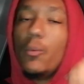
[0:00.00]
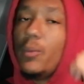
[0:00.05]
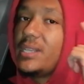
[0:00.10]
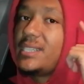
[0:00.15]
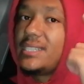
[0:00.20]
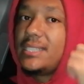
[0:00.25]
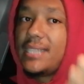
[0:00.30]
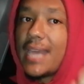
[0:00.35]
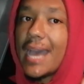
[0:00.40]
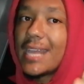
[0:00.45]

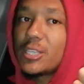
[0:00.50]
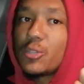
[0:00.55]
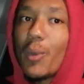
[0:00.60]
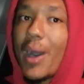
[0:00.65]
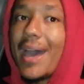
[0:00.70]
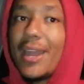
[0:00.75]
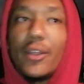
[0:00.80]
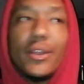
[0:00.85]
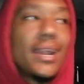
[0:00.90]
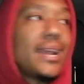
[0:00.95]
Which that's
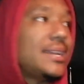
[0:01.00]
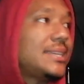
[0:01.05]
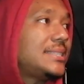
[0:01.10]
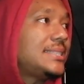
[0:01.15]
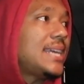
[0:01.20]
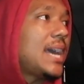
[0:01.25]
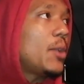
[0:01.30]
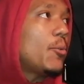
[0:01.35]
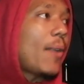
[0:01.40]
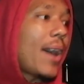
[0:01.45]
why I don't
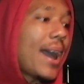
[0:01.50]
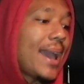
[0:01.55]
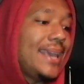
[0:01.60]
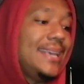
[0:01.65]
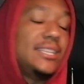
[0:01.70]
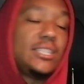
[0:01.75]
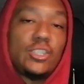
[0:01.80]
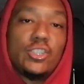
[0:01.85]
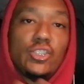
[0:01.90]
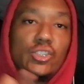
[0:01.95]
understand why
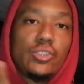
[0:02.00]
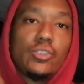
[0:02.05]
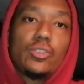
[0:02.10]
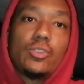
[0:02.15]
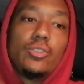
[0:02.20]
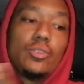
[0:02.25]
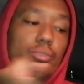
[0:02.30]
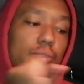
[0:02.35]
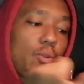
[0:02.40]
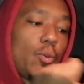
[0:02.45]
he's
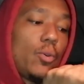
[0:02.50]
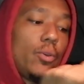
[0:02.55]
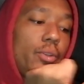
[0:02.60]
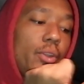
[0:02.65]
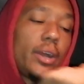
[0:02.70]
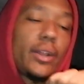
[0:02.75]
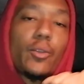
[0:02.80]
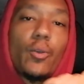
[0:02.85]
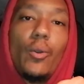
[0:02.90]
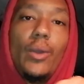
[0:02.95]

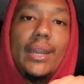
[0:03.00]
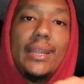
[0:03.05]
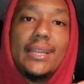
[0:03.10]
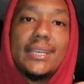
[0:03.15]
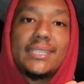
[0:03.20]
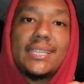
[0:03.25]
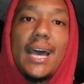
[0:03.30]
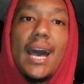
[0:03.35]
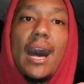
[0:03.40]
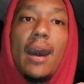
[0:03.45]
not
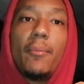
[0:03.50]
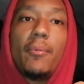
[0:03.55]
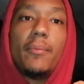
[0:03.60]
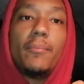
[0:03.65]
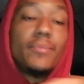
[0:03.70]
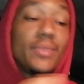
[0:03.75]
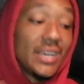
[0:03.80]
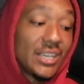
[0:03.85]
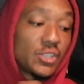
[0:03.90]
calling this an album.